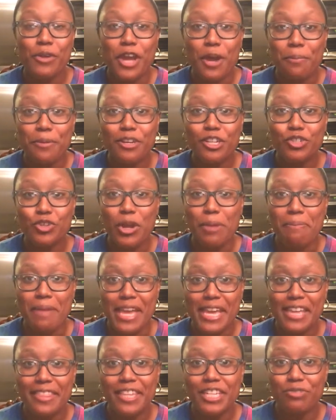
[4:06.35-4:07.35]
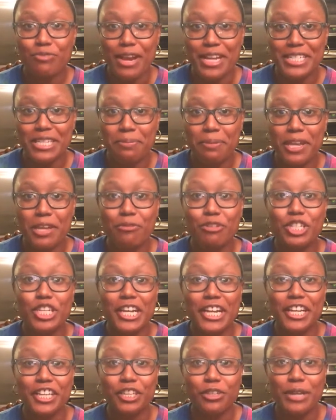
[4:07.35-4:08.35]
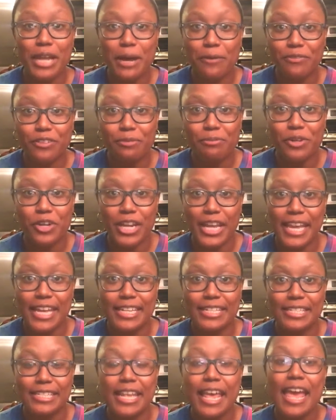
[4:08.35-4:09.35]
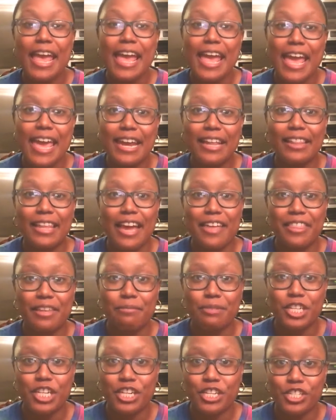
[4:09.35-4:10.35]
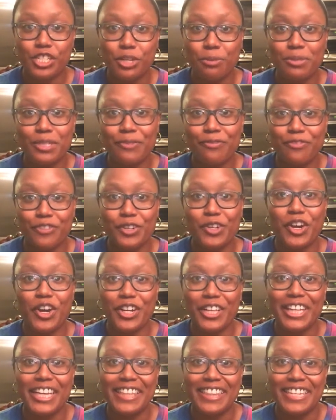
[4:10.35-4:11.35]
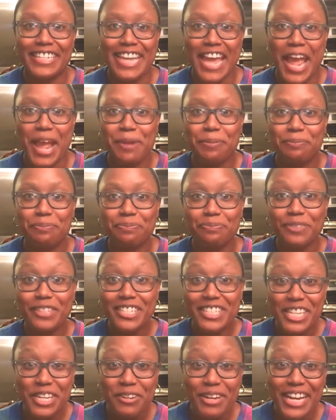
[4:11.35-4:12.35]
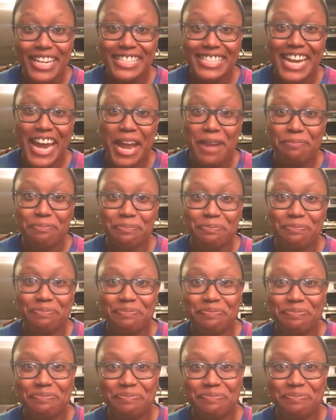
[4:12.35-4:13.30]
We hope you enjoy making this recipe, which can include help from your kids and allow them to consume some fruit early in the day. See you next time!